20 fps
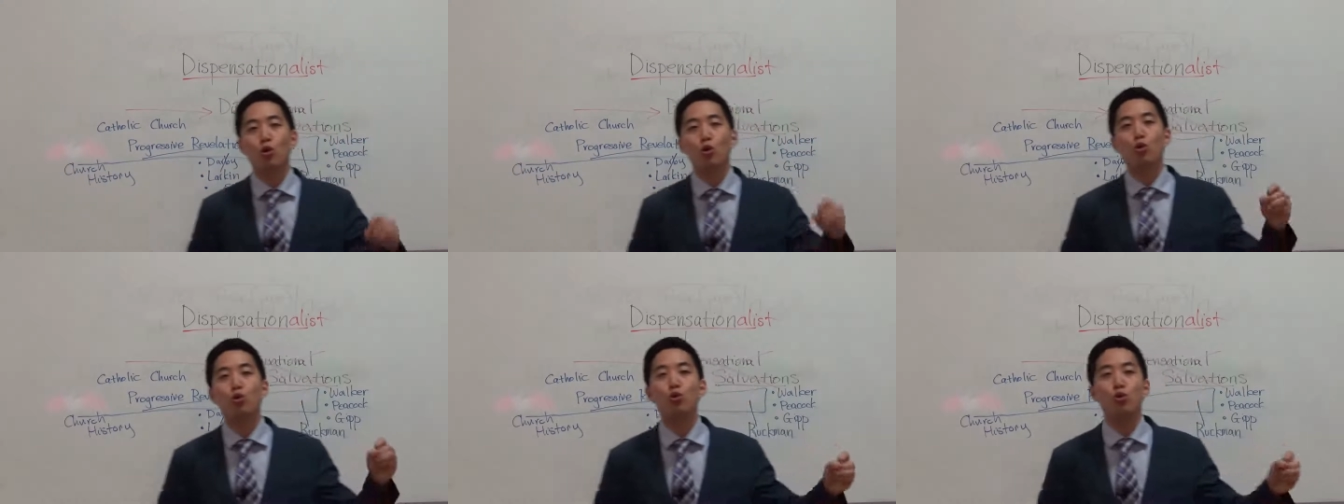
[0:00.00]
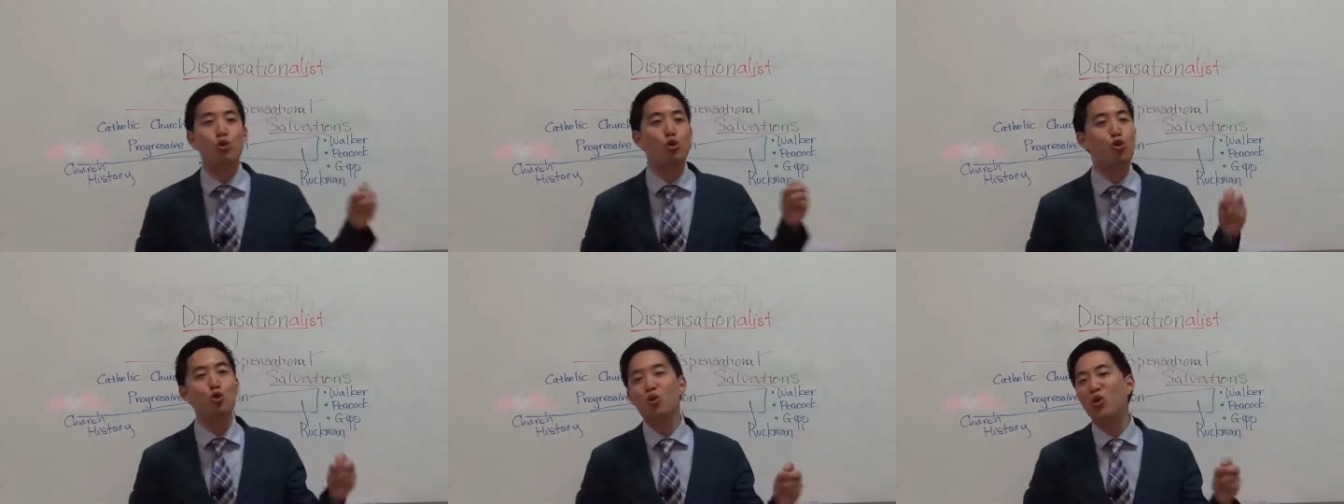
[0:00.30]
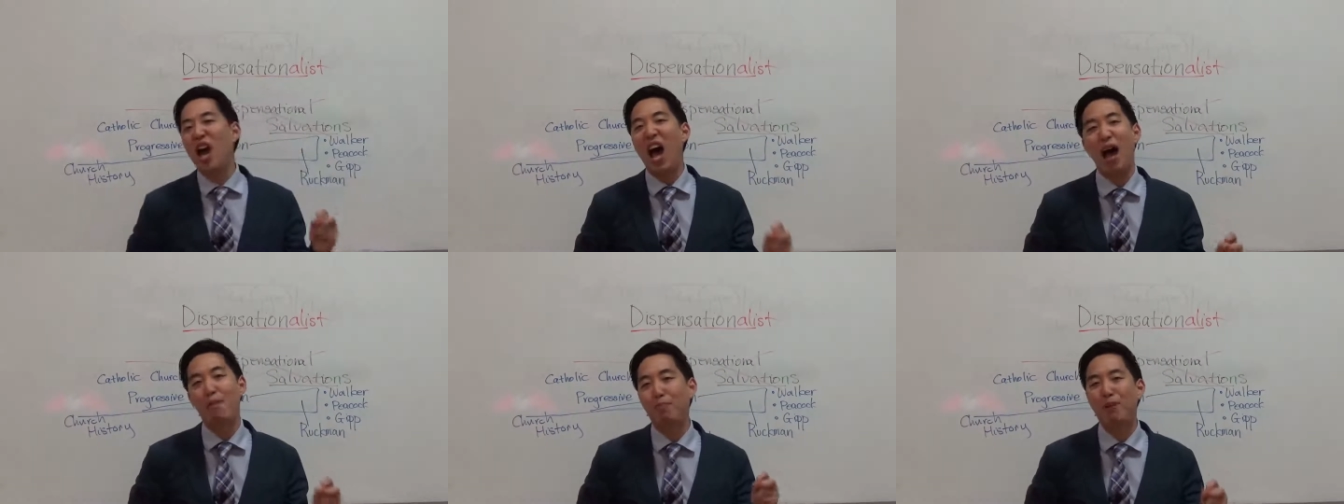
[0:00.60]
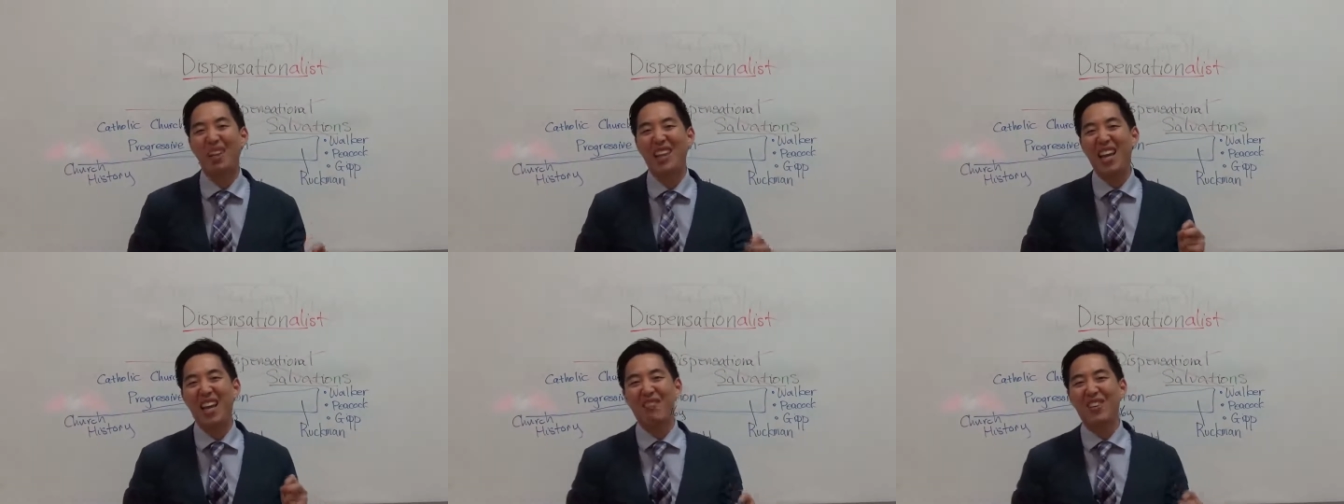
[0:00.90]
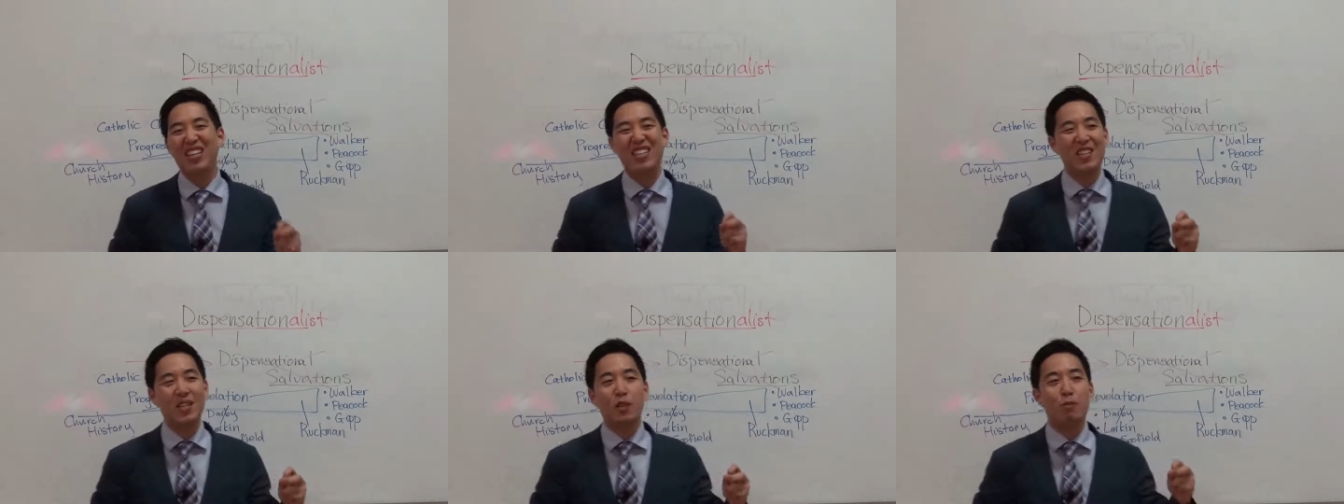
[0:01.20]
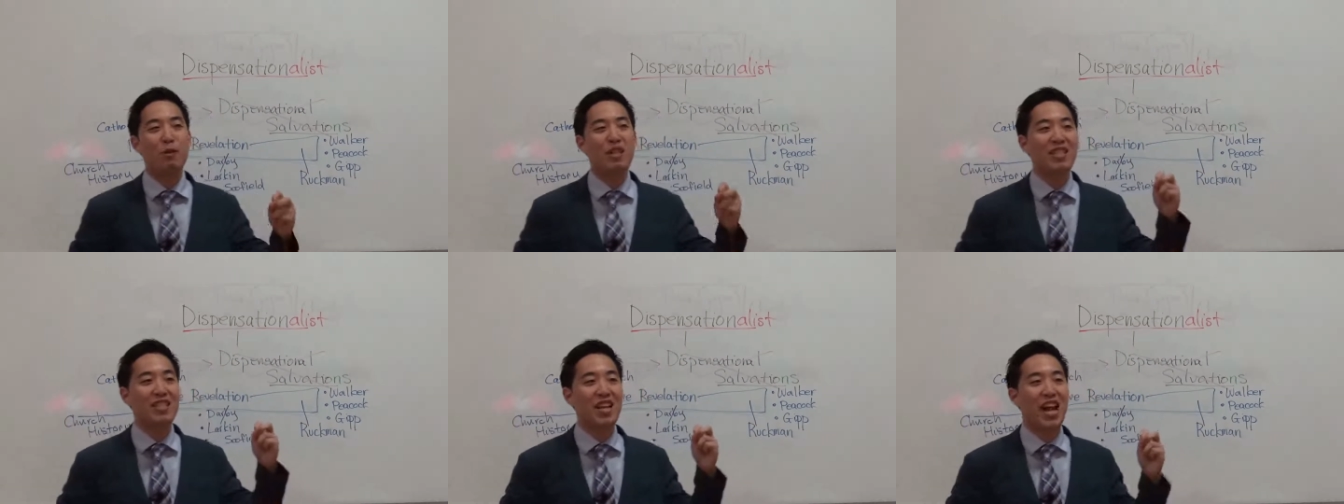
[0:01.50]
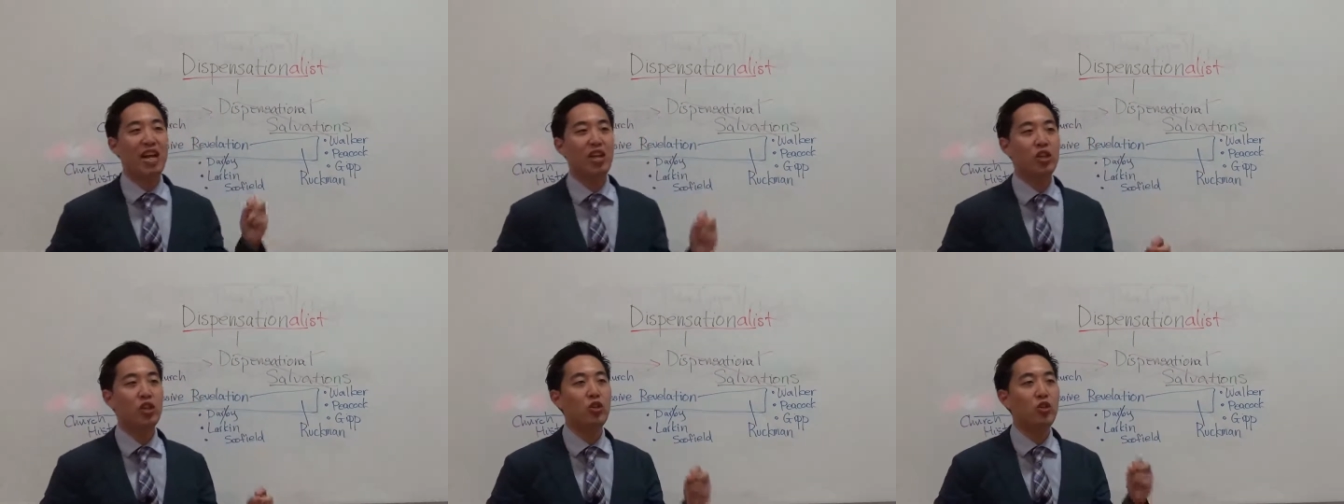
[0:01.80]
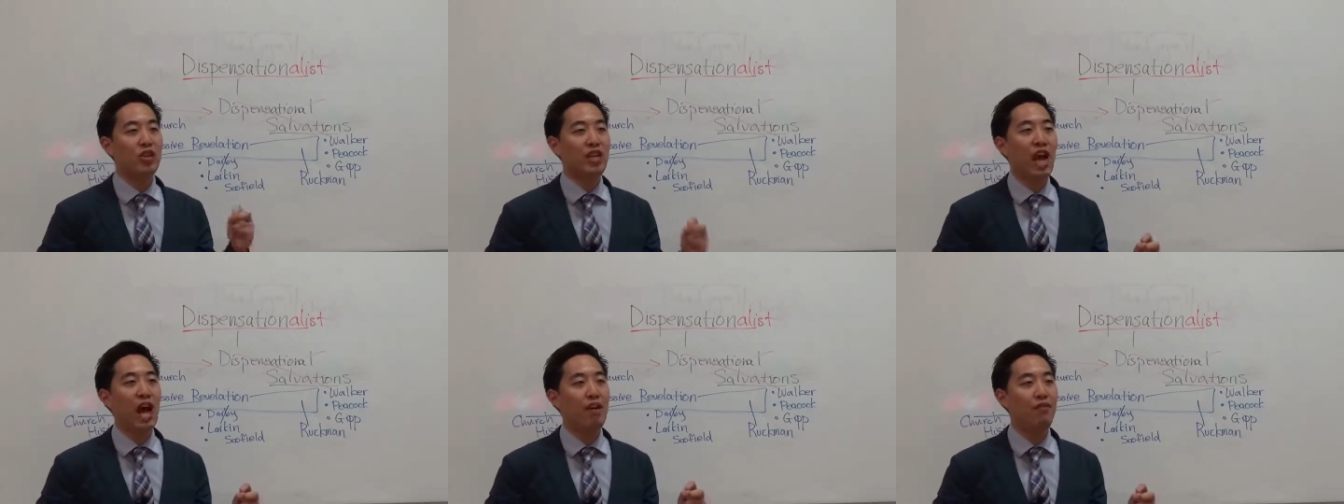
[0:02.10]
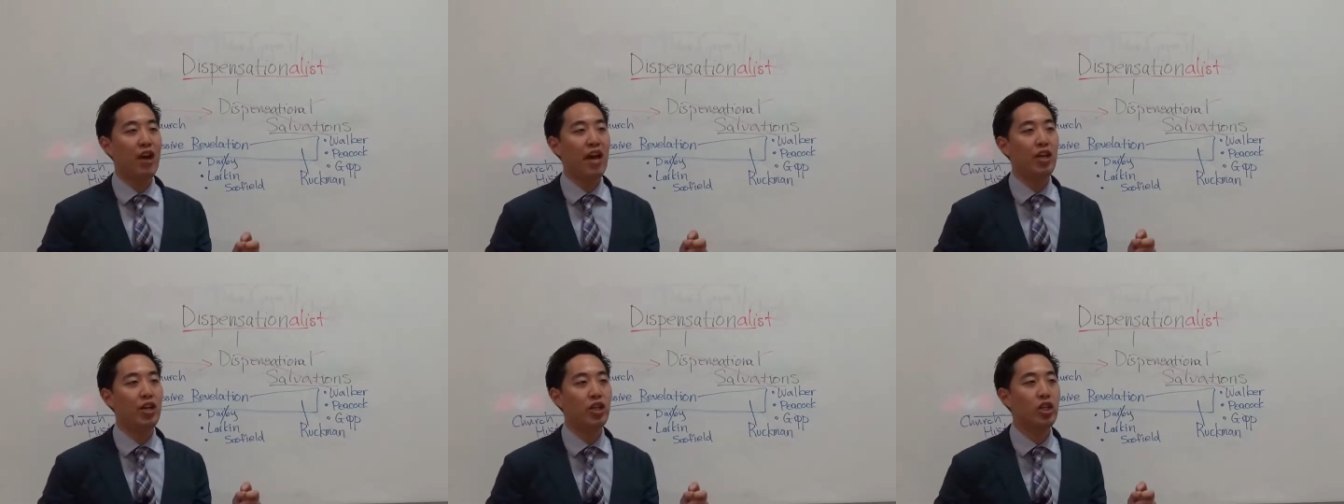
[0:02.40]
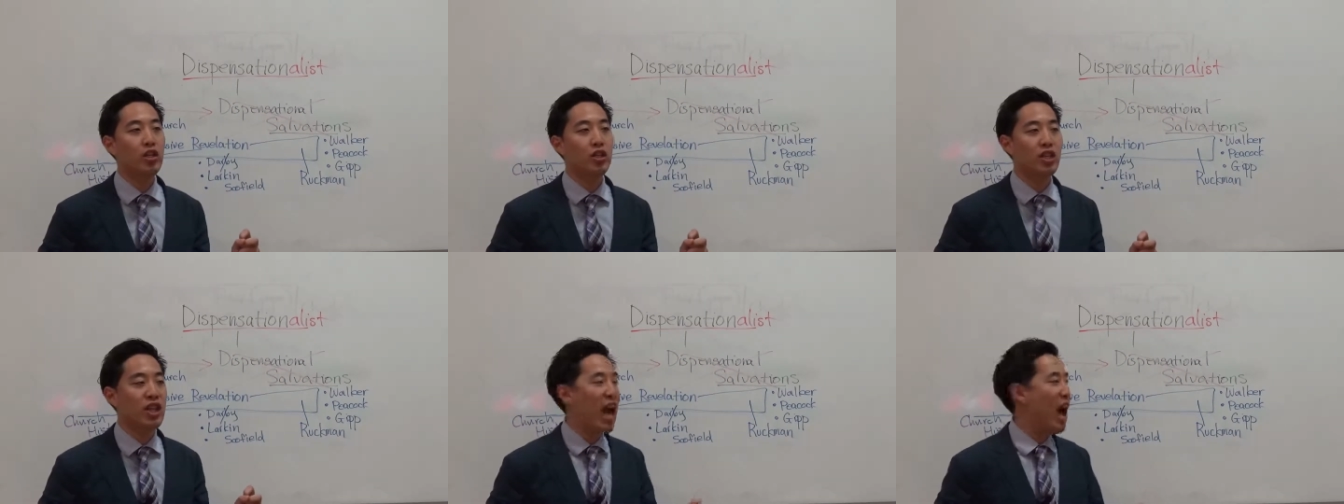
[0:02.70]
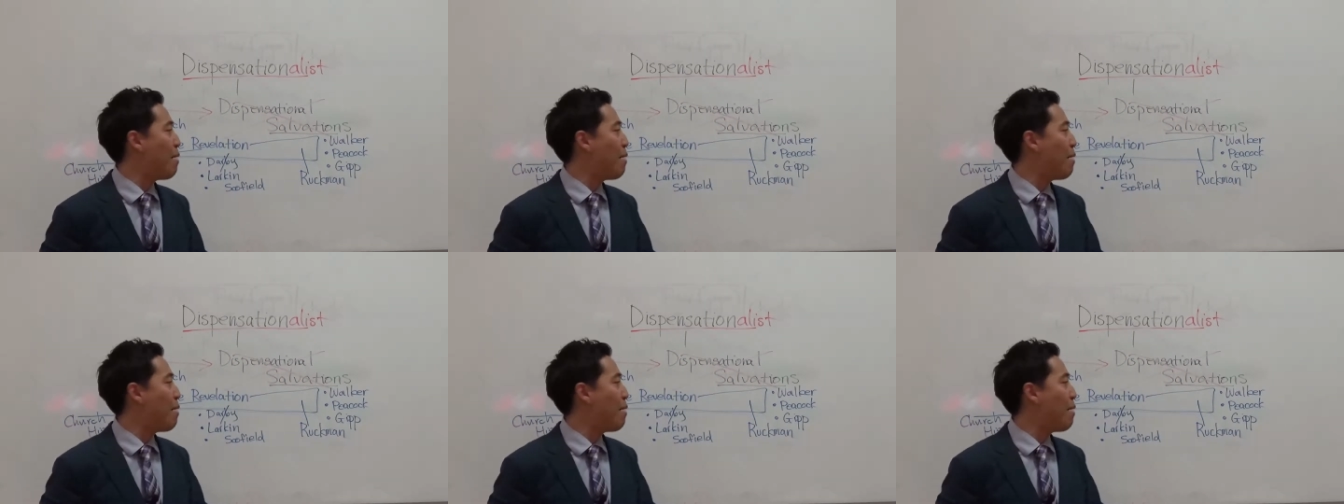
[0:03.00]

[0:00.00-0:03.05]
who do not believe in dispensational salvations,